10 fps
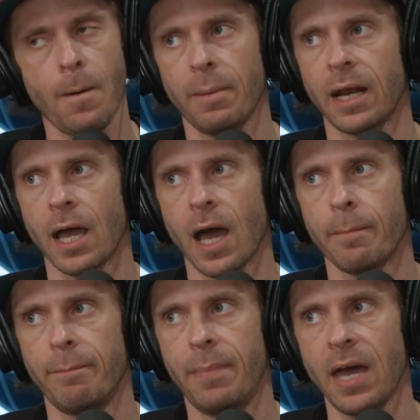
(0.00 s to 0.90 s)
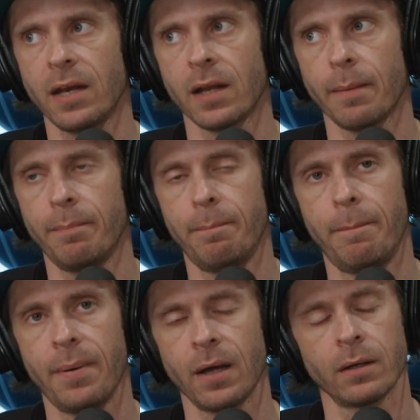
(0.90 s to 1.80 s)
but I bet
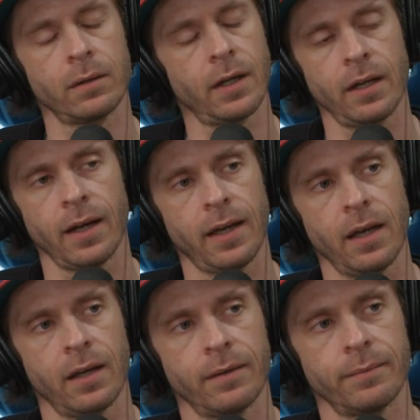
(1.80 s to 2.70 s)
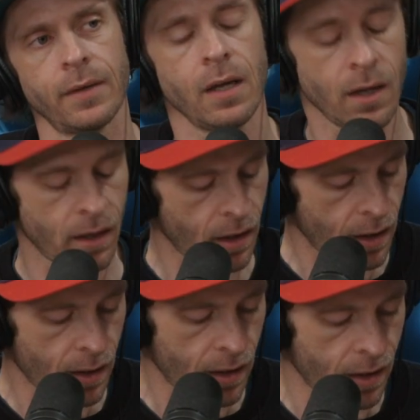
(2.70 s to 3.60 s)
I can't.
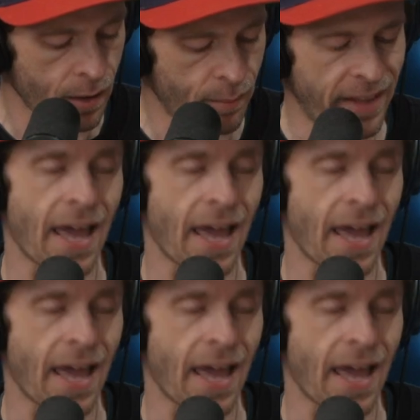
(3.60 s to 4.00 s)
But